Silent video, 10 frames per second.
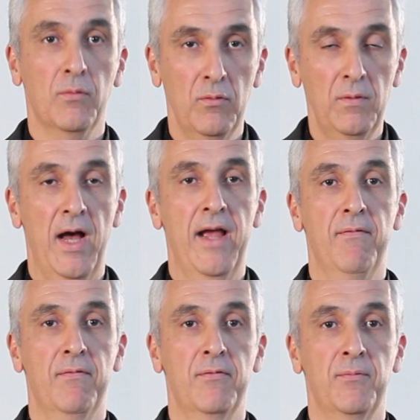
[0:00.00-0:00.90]
through
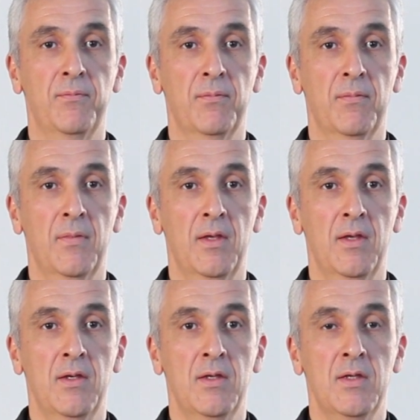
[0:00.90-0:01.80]
life,
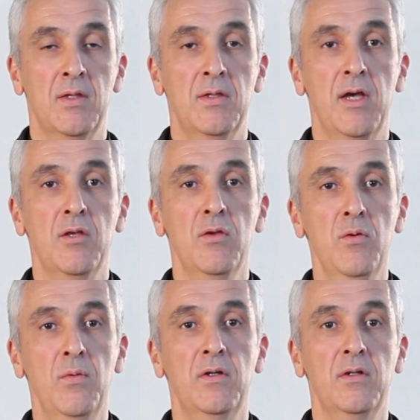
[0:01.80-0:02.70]
that
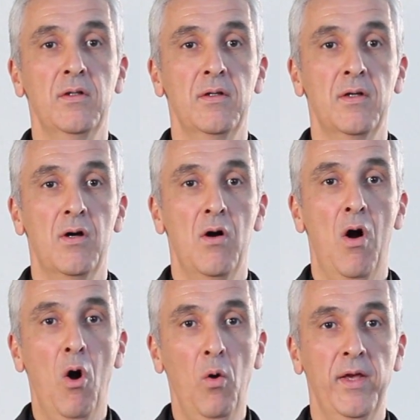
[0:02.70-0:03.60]
you will
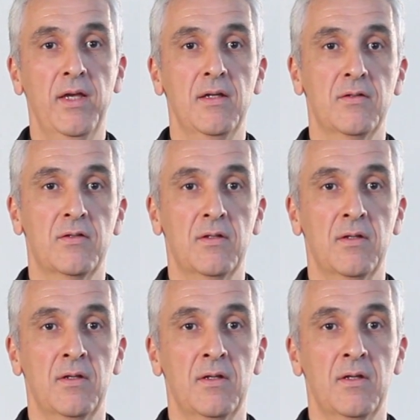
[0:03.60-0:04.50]
always
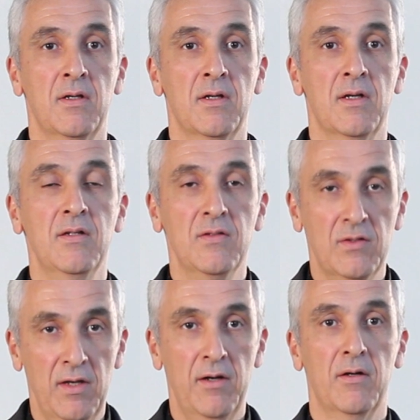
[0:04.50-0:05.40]

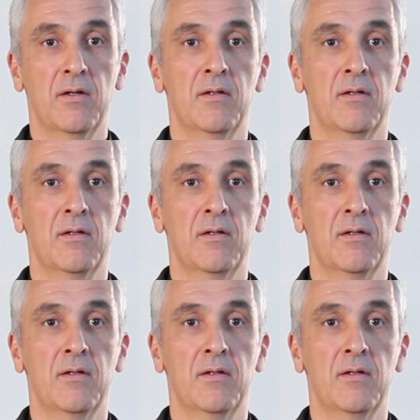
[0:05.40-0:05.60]
consider